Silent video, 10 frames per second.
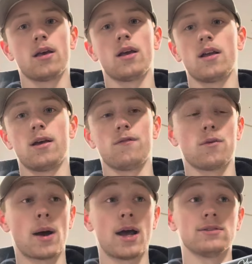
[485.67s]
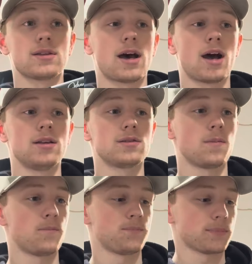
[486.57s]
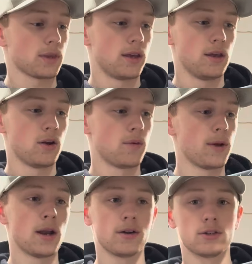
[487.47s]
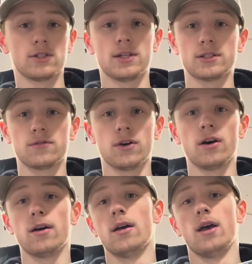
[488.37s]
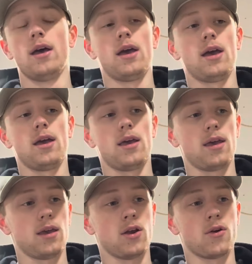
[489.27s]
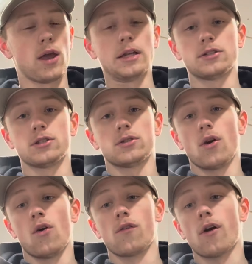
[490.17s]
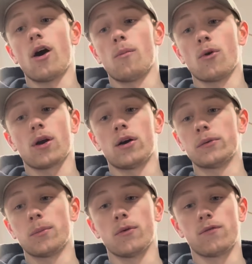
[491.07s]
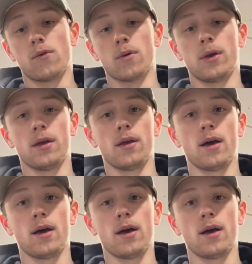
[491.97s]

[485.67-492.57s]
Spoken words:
And for my size, being under 6 foot, it's just overall more comfortable for me.